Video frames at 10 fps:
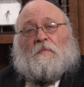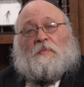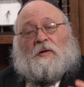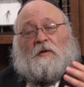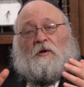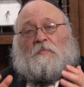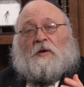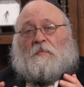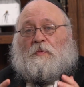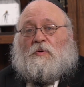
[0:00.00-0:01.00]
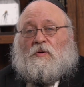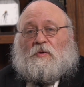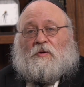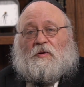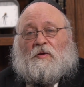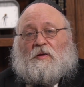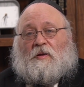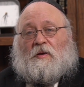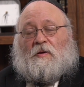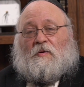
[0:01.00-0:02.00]
But in Yom Kippur,
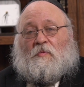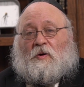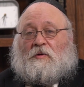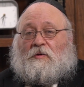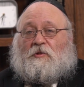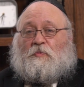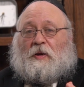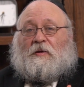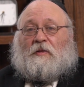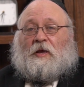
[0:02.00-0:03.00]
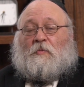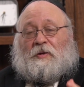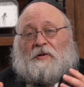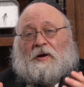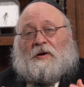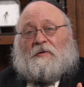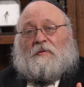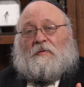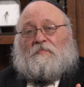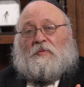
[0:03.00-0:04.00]
one could speculate when
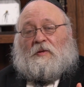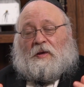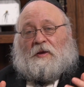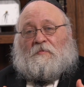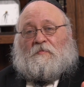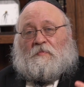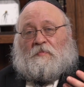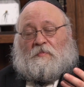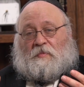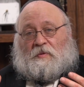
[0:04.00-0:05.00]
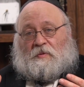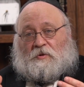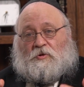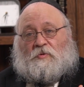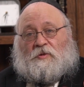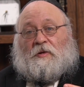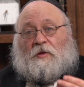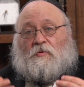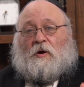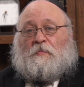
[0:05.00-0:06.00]
God gave the Jews
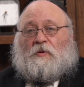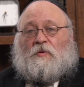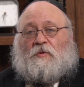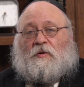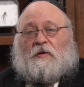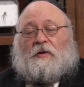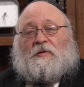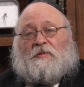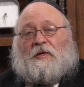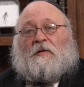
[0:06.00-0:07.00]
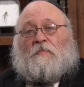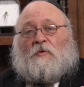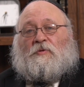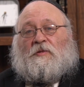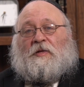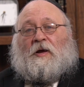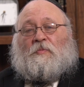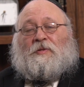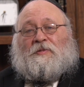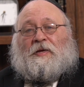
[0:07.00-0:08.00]
another opportunity and he sent Moses down
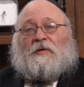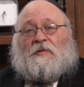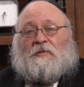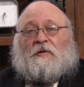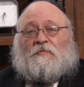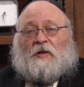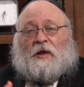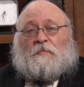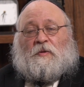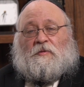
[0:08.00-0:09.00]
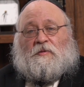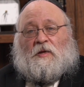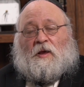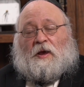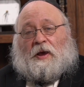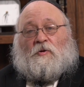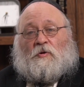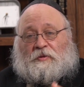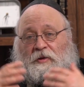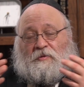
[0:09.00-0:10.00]
with a second set of tablets and
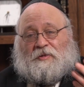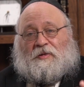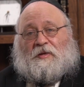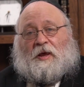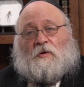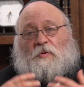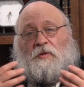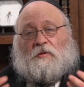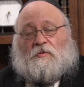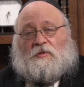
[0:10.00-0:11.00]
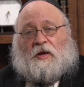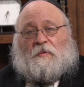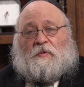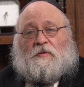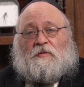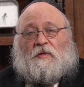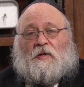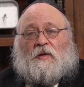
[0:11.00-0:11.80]
all that is contained within those tablets,